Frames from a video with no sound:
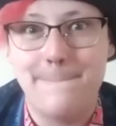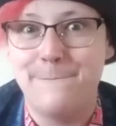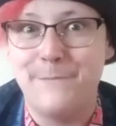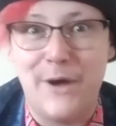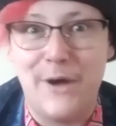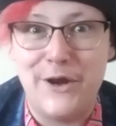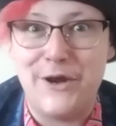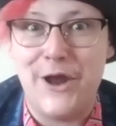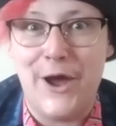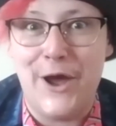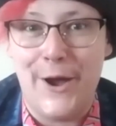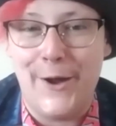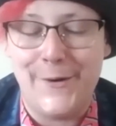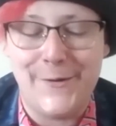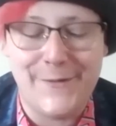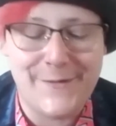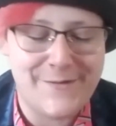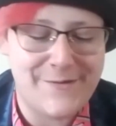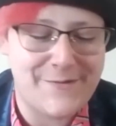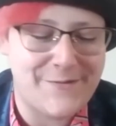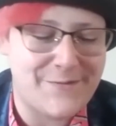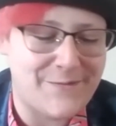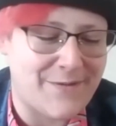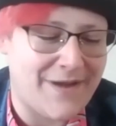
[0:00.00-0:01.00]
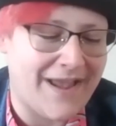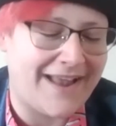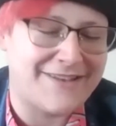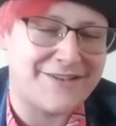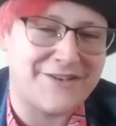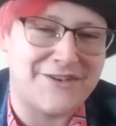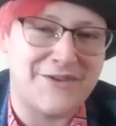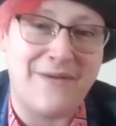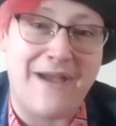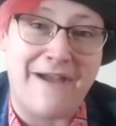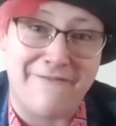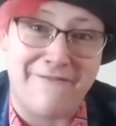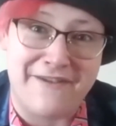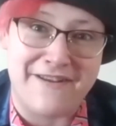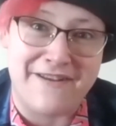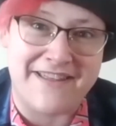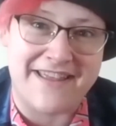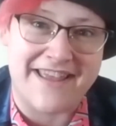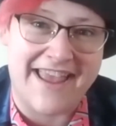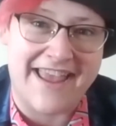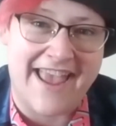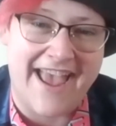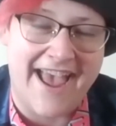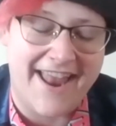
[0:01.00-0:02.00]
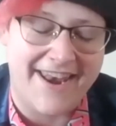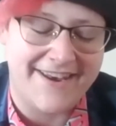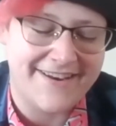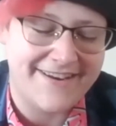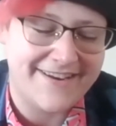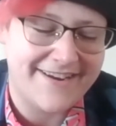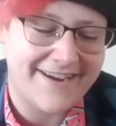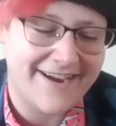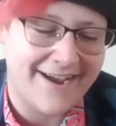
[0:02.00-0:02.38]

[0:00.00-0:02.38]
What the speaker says: But no, we had to do everything again,